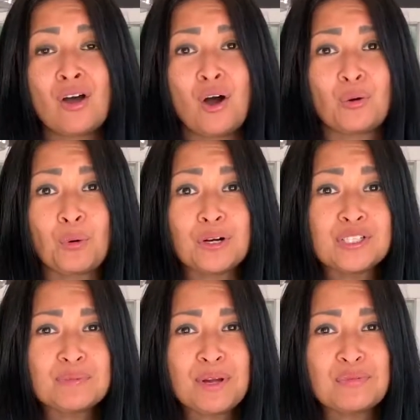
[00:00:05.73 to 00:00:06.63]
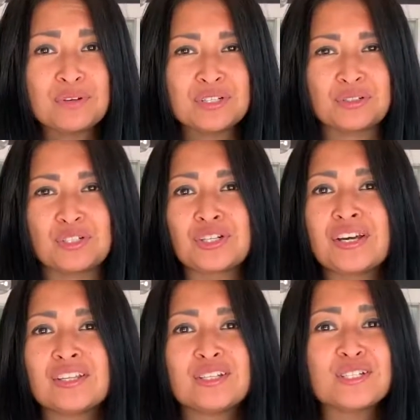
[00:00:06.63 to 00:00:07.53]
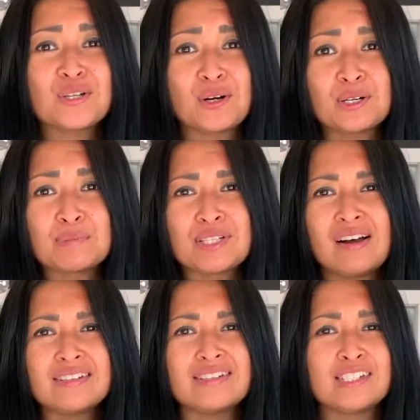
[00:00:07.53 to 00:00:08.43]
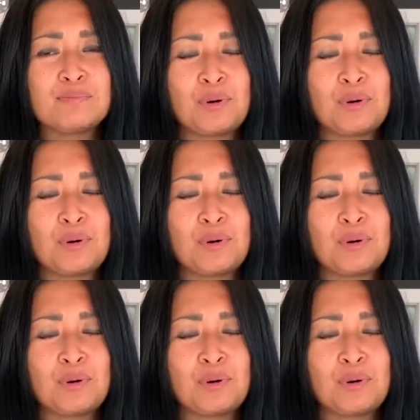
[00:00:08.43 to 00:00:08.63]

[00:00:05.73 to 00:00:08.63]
According to my research, this herb sauce is